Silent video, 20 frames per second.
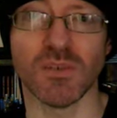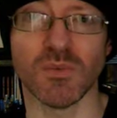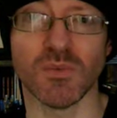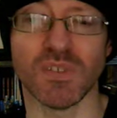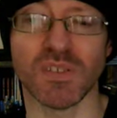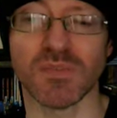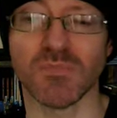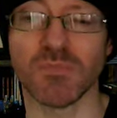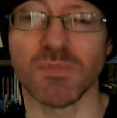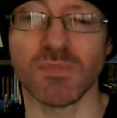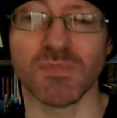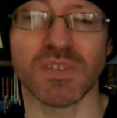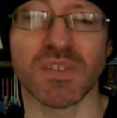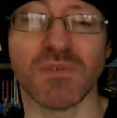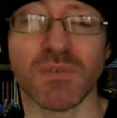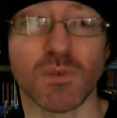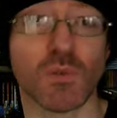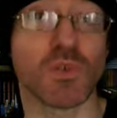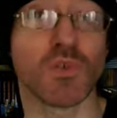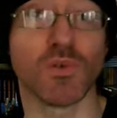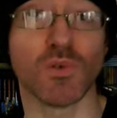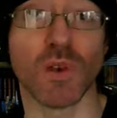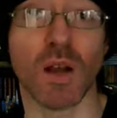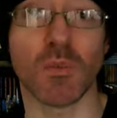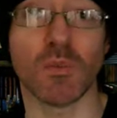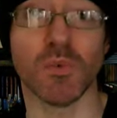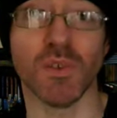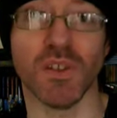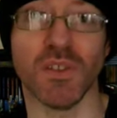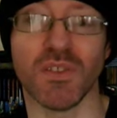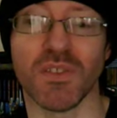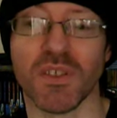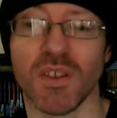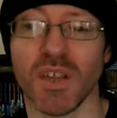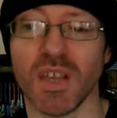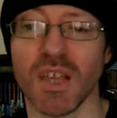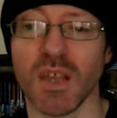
It was just something we grew up with.